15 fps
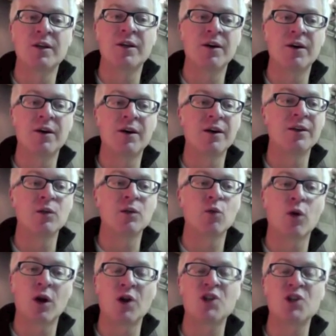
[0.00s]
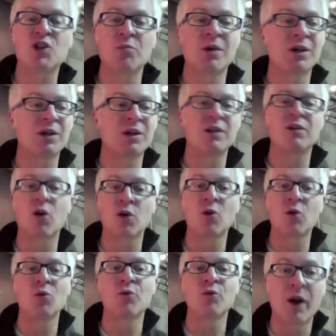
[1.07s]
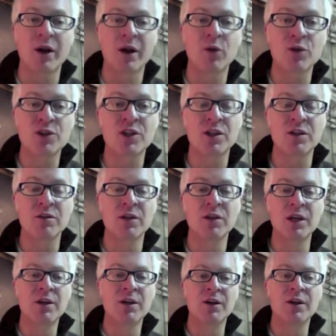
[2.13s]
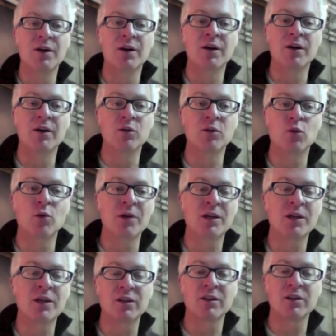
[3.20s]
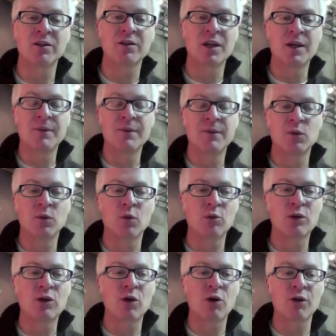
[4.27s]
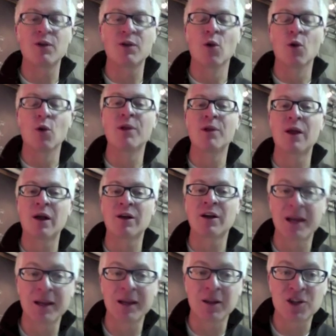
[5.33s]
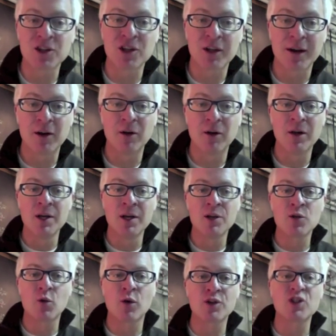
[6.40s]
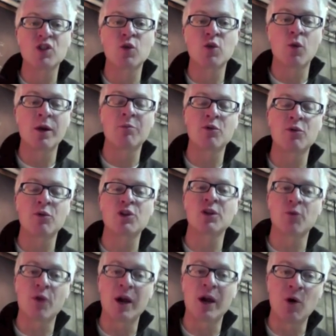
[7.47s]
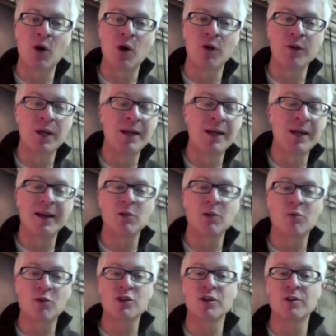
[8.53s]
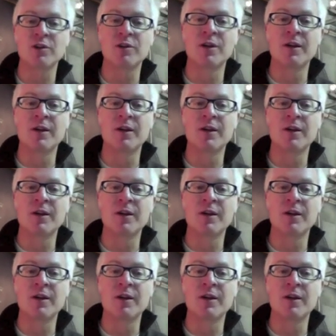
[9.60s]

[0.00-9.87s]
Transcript: and then we're also making our own rye whiskey, and we're making it in what we call the old Monongahela style, where it's 20% rye malt, 80%